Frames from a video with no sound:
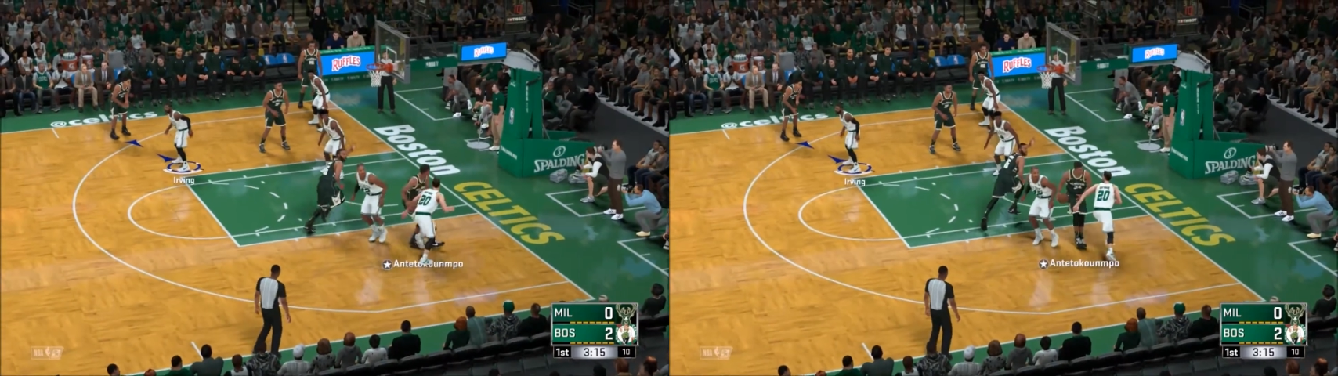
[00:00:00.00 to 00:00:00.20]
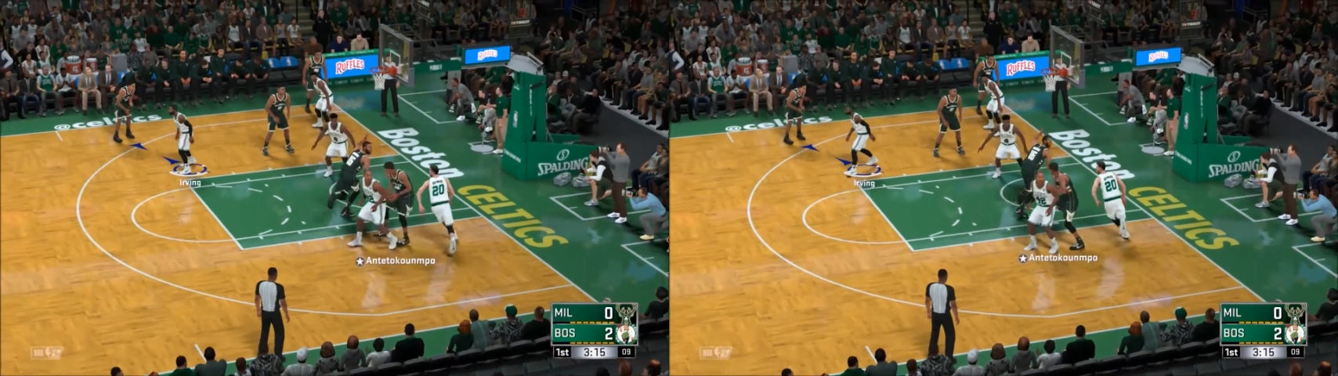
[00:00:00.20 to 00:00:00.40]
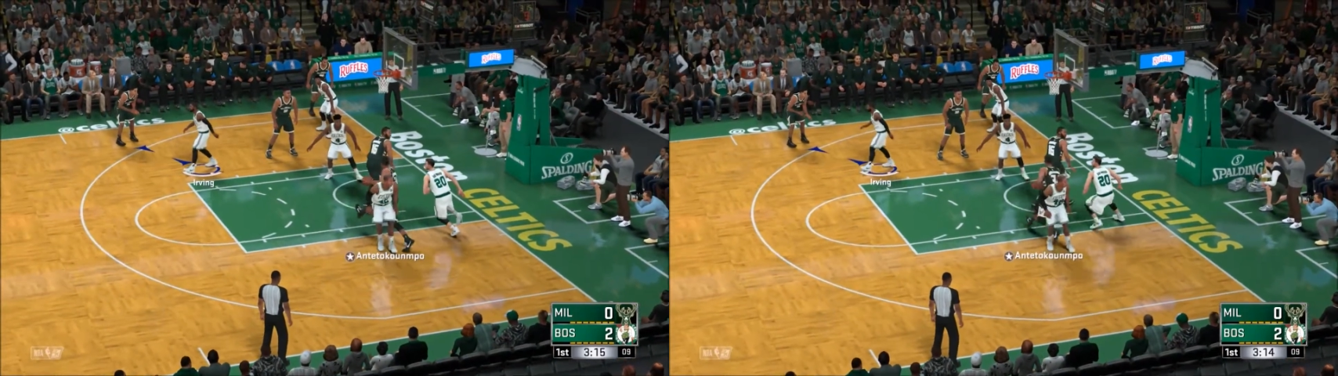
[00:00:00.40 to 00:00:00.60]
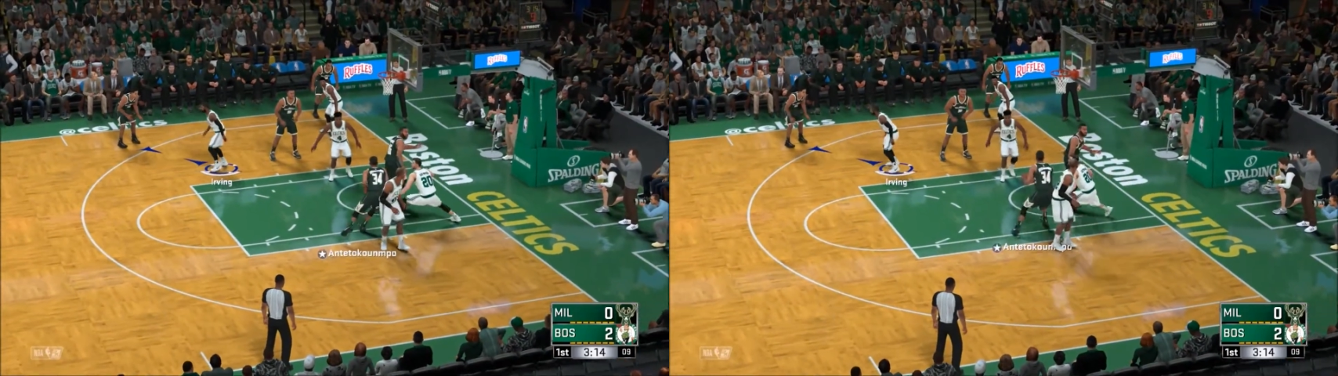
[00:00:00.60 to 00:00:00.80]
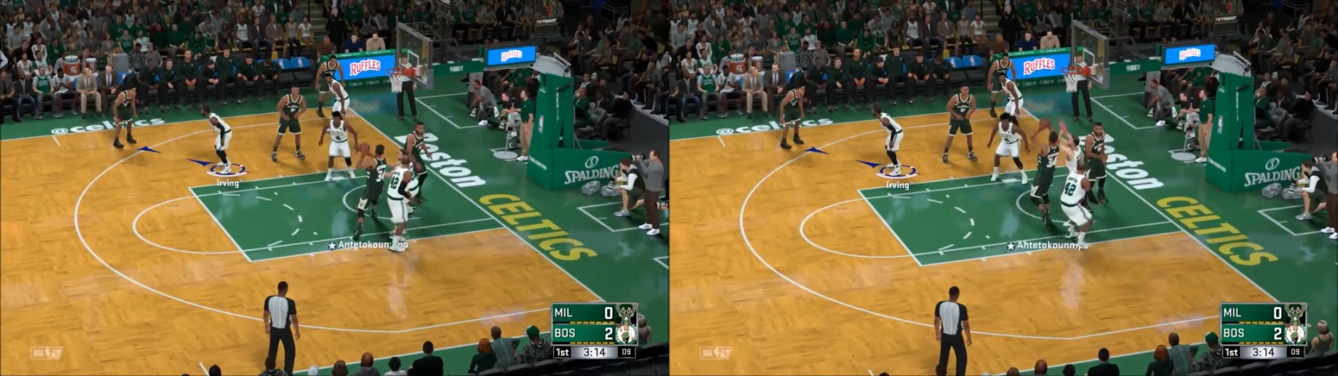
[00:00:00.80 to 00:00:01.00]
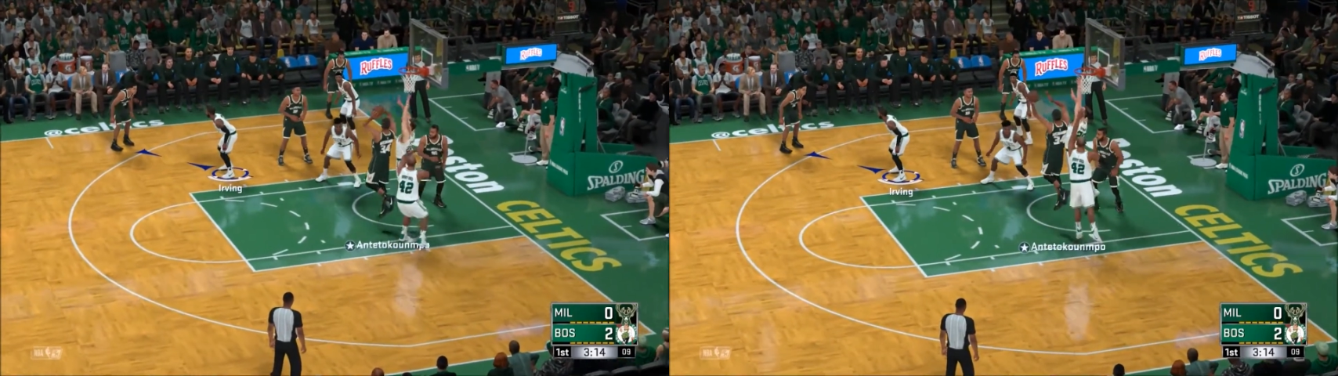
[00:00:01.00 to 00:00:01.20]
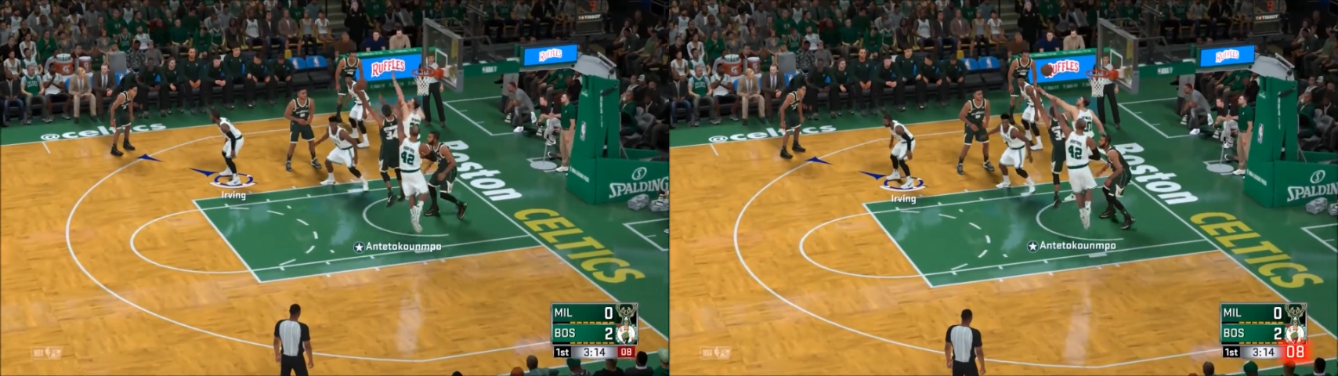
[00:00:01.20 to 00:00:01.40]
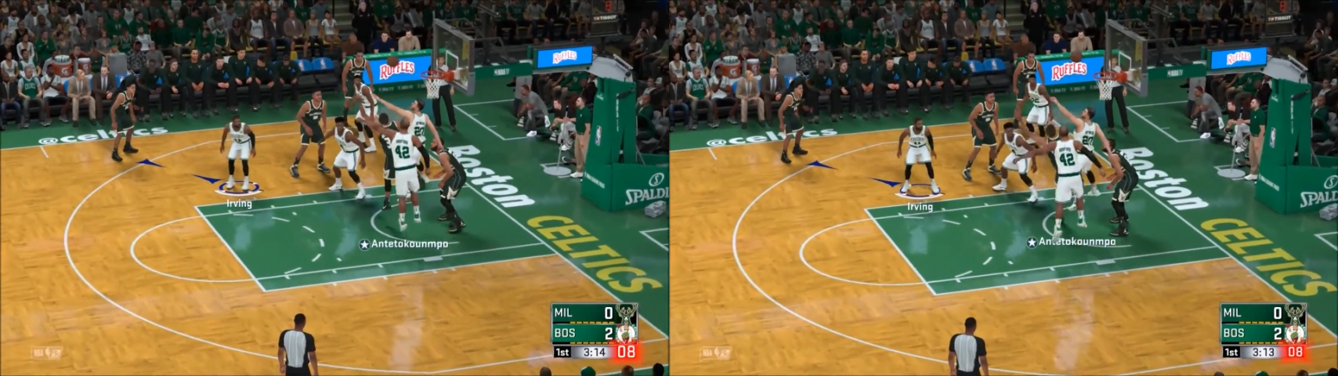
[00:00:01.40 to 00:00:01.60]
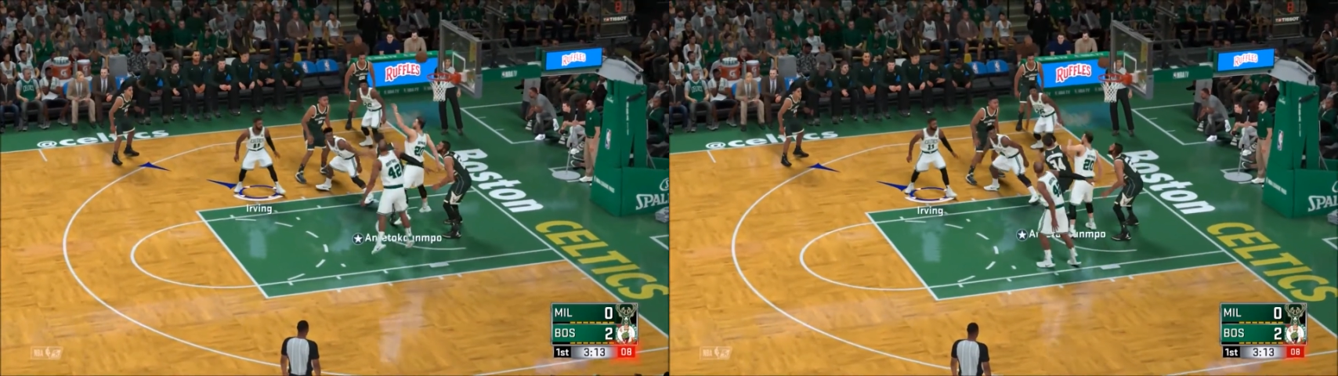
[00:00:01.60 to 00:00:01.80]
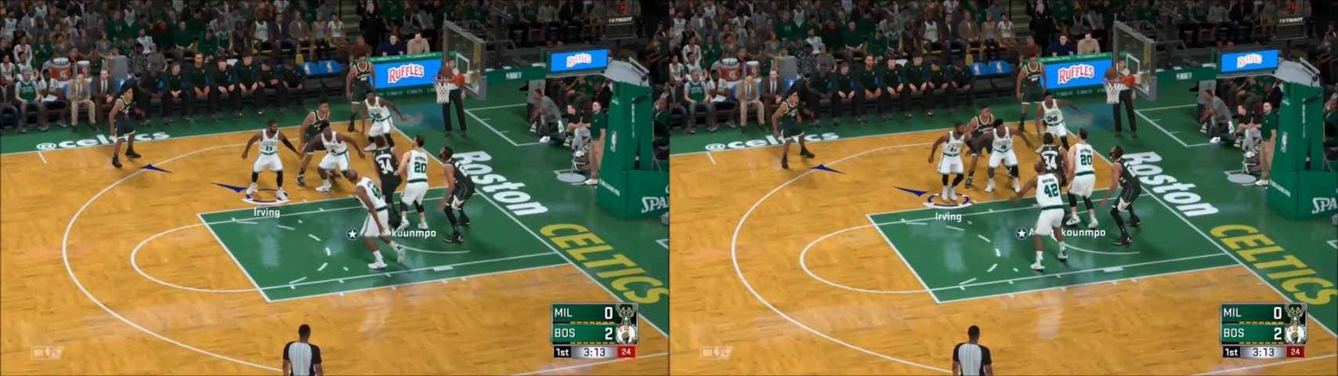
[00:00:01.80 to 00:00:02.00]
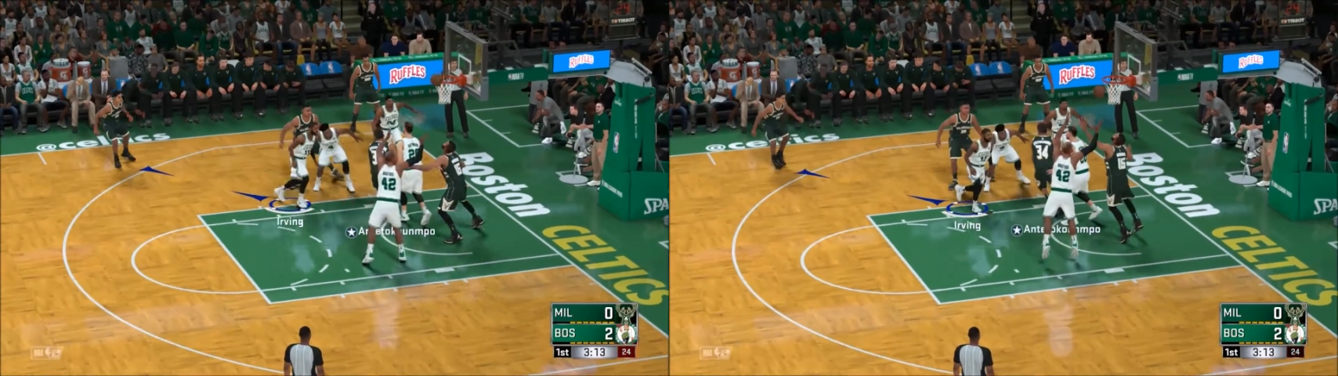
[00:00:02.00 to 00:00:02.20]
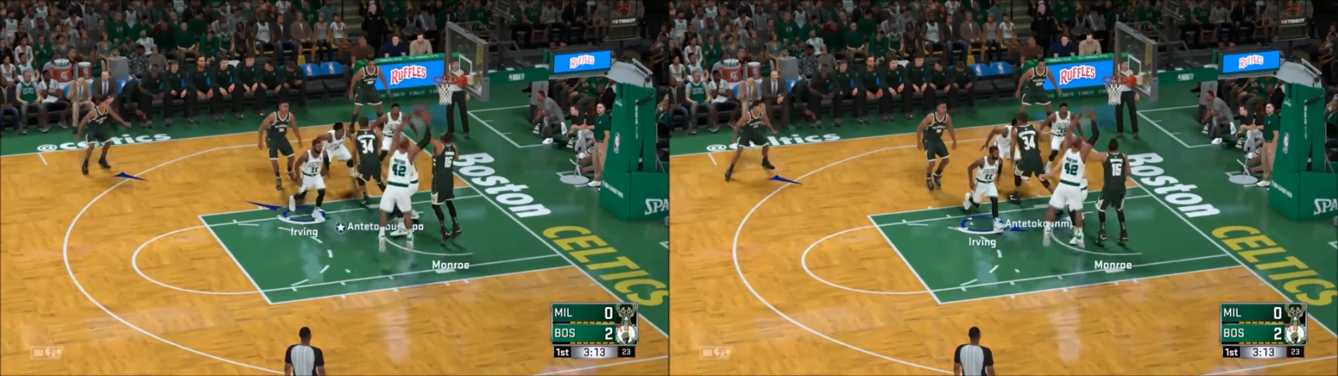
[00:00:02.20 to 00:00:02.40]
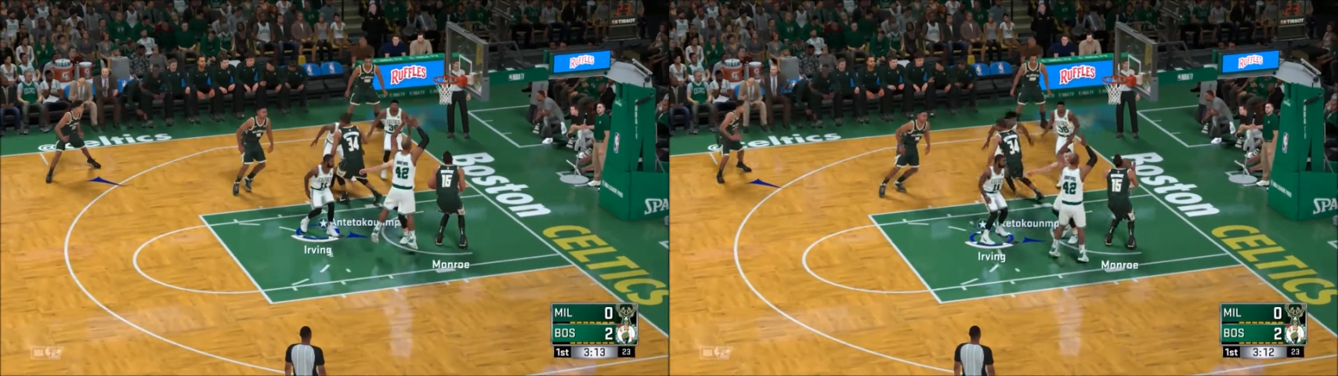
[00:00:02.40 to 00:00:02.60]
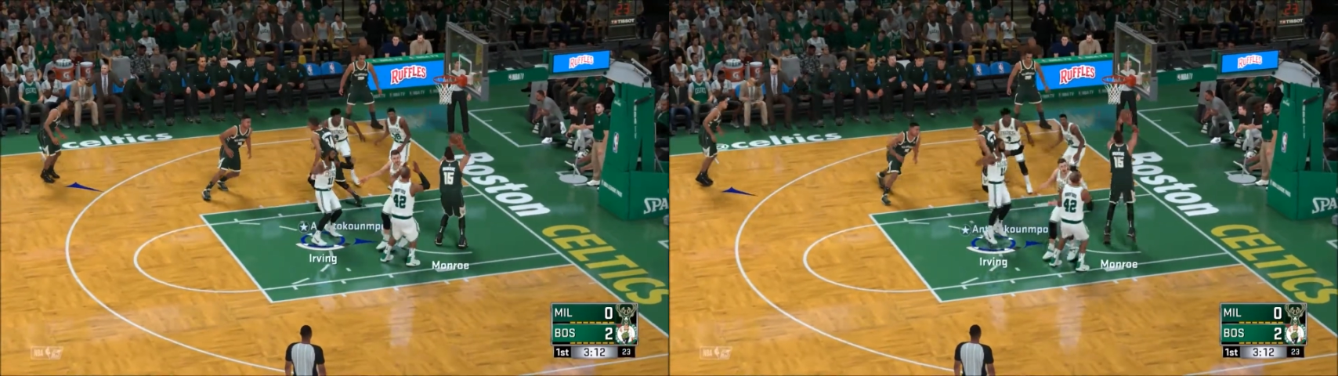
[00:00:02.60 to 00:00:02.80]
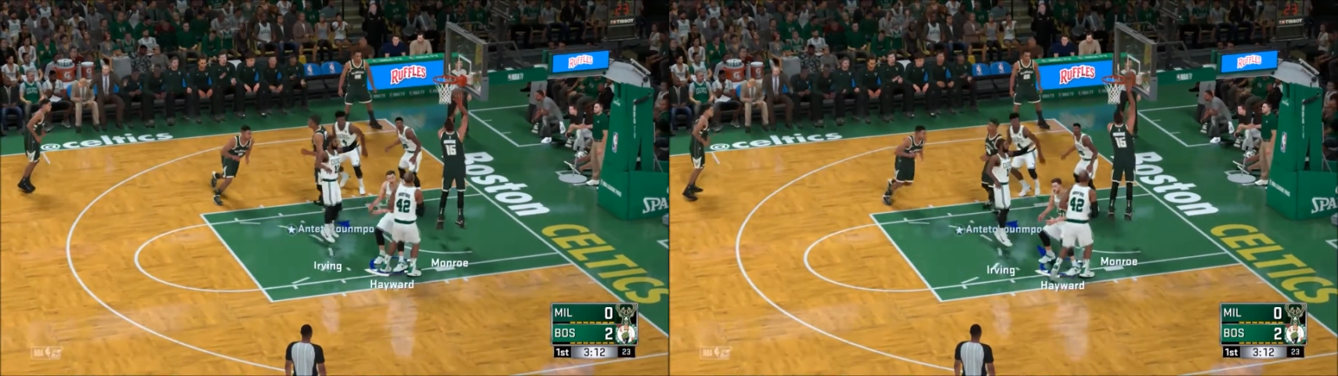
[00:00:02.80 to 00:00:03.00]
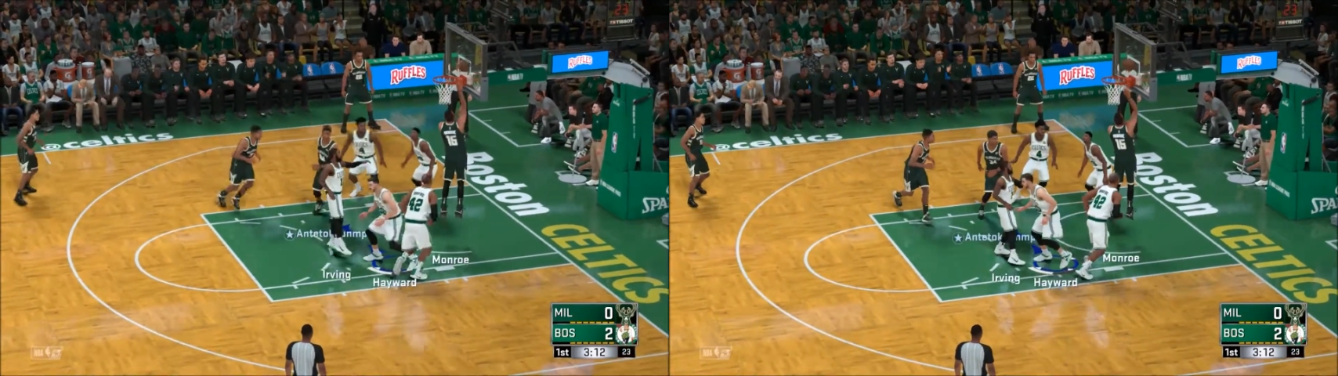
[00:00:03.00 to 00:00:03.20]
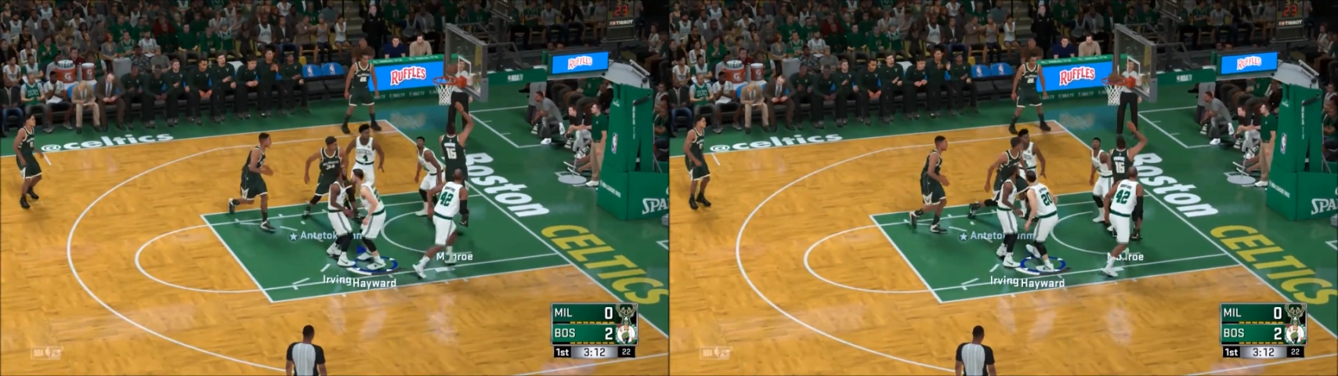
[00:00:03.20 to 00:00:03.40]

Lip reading: Nobody's mouth can be seen.